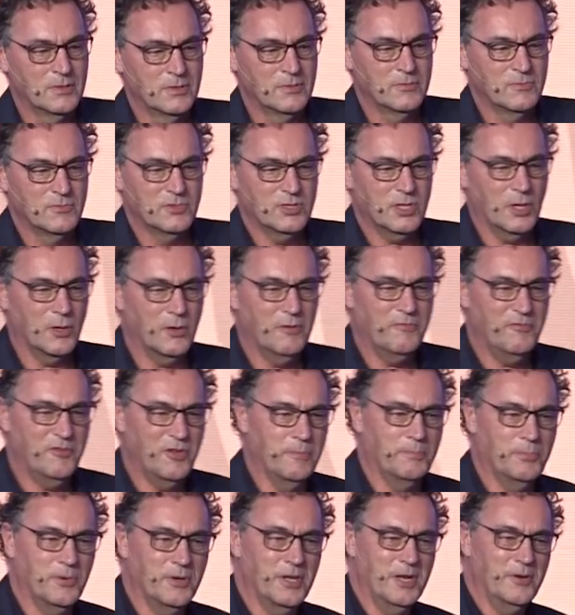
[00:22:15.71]
So if
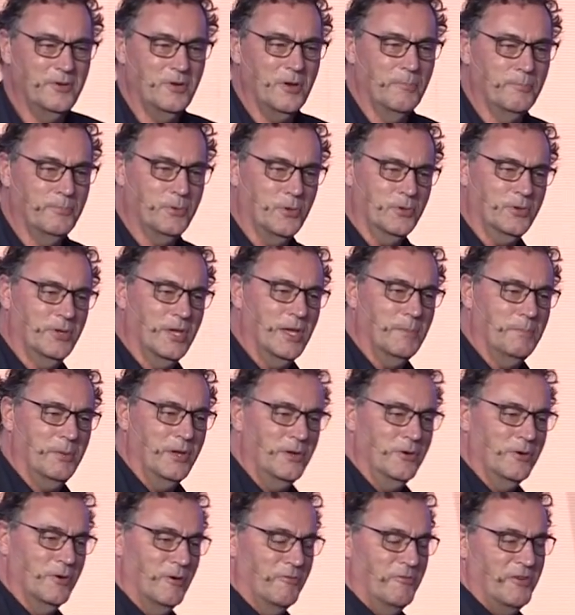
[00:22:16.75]
you're in
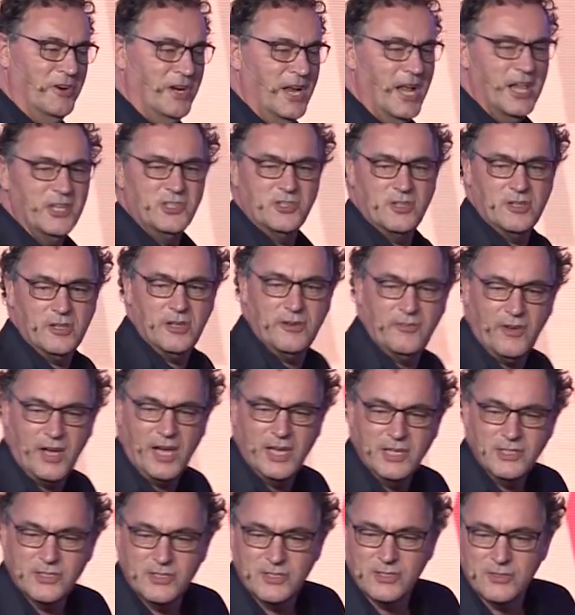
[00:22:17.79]
bookkeeping or financial
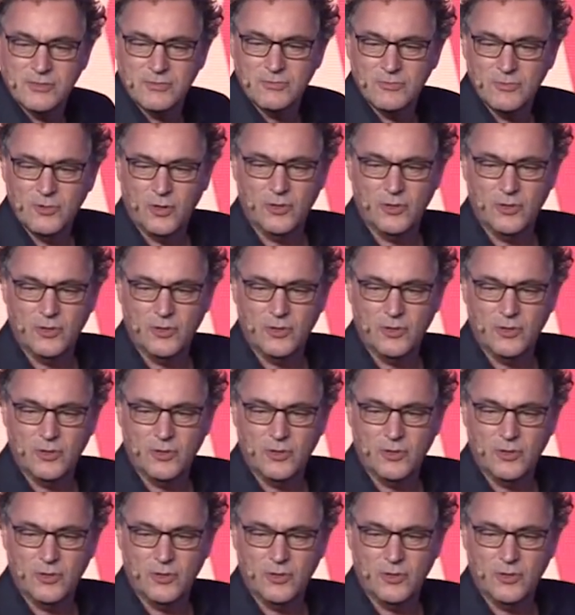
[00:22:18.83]
advice or